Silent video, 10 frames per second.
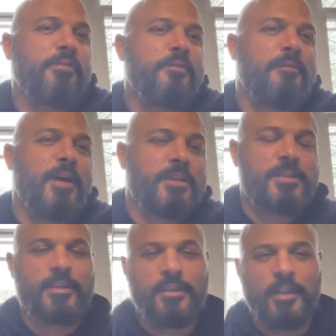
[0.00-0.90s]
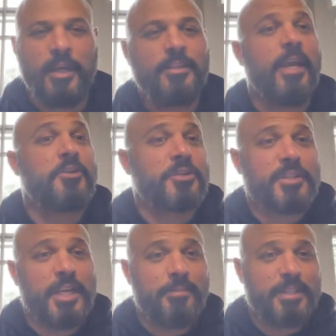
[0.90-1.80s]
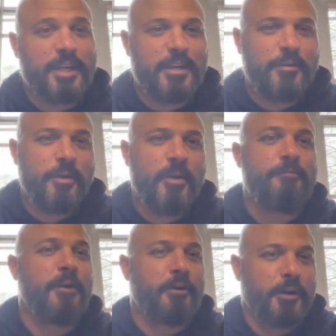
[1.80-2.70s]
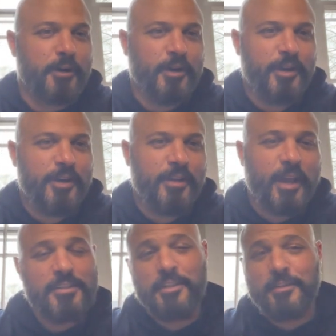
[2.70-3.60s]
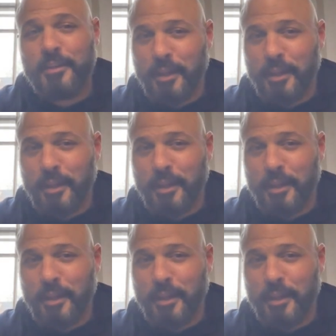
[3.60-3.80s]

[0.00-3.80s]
to face like a dangerous team that's like inferior, as in the